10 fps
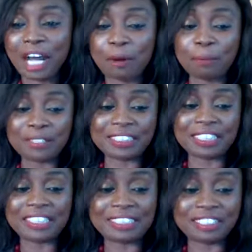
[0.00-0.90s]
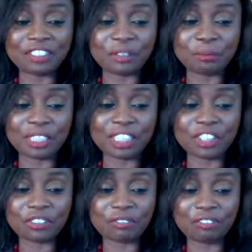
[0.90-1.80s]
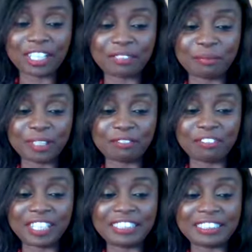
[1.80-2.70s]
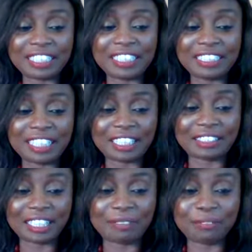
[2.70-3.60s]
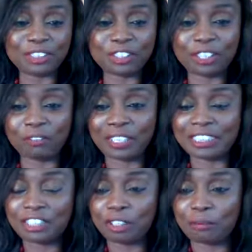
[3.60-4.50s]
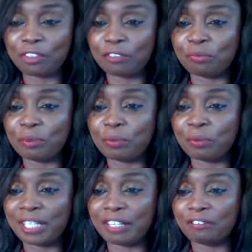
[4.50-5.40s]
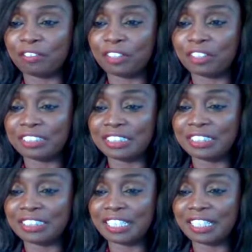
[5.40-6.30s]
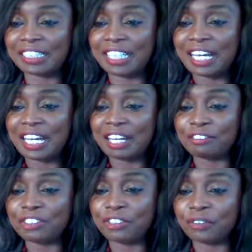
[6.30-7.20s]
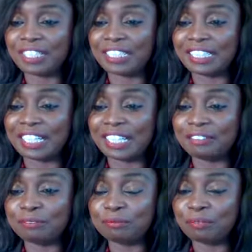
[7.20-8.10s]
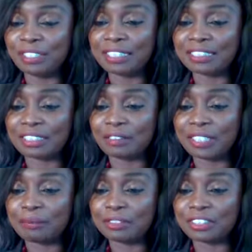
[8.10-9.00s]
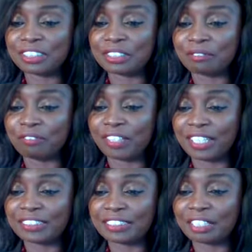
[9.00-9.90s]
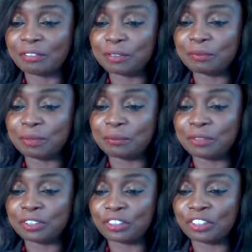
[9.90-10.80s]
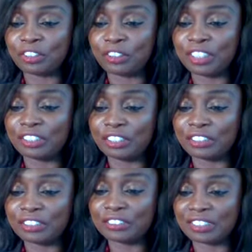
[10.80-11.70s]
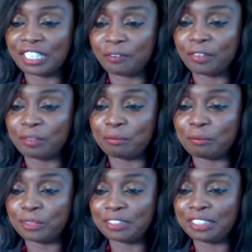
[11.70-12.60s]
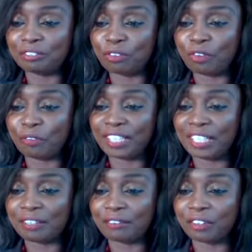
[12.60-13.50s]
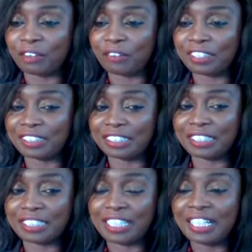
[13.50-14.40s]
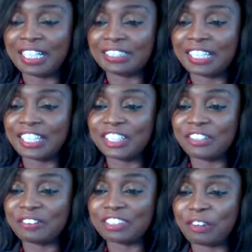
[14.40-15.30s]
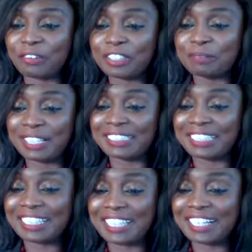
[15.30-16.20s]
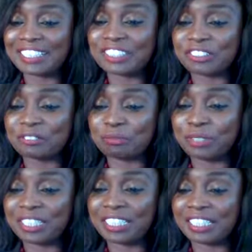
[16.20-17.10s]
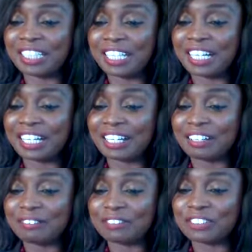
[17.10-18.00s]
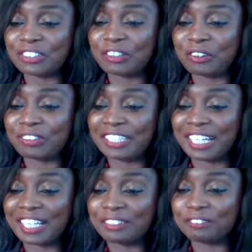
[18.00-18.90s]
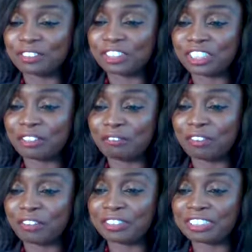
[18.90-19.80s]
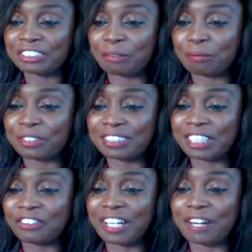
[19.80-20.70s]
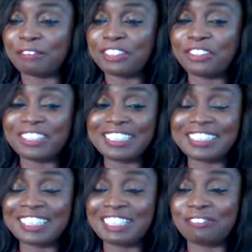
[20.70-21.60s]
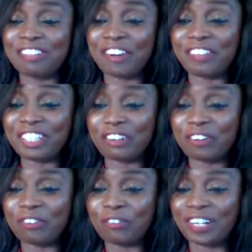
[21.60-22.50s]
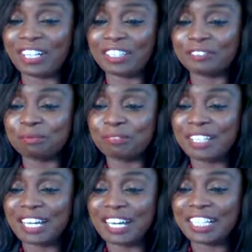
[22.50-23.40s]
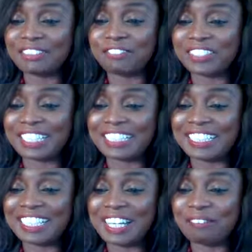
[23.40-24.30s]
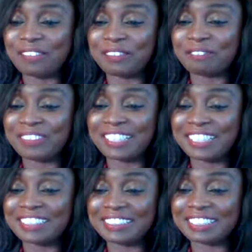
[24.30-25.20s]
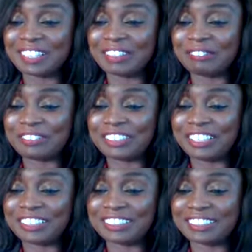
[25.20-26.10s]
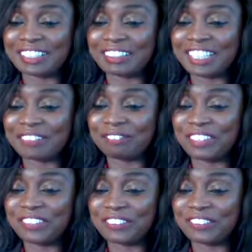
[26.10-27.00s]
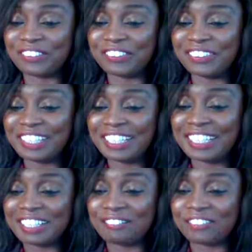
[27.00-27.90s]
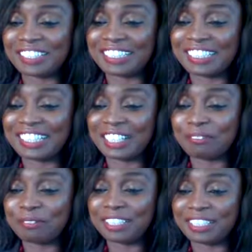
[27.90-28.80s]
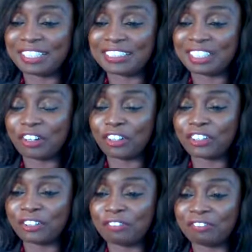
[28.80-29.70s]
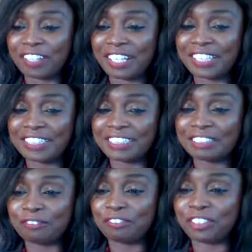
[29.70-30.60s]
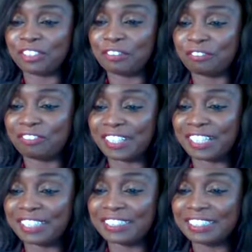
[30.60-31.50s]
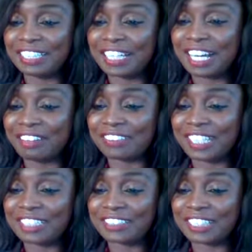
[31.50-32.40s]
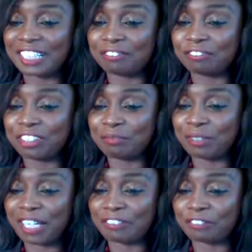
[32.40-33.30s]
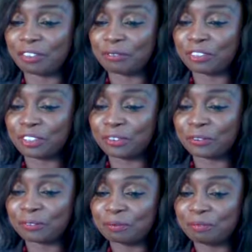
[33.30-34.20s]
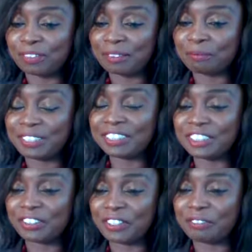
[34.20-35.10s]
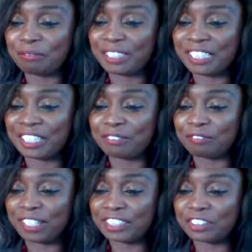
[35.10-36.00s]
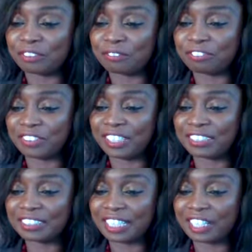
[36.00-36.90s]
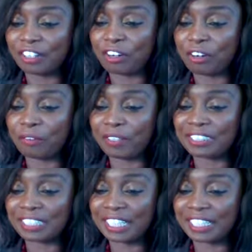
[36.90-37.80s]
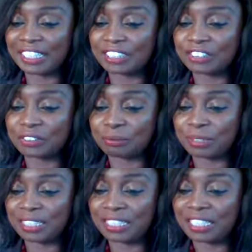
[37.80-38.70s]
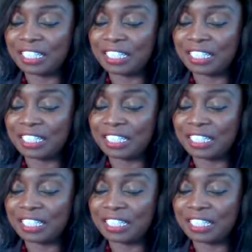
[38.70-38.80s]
I'll pause a little to begin to invite my friends in. I, am sure quite a number of people may have forgotten that I was going live. So let me just invite several people to join us so that we are more than what we have currently. Thank you. It's always my delight to be um, to go live to share on various topics. I know I haven't done this in a very long while. And if you can hear me, please um, just uh, let me know if you can hear me. Is the audio fine? Is the video fine? I would like to get feedback from you. Please join me and invite your friends. I always like it to be,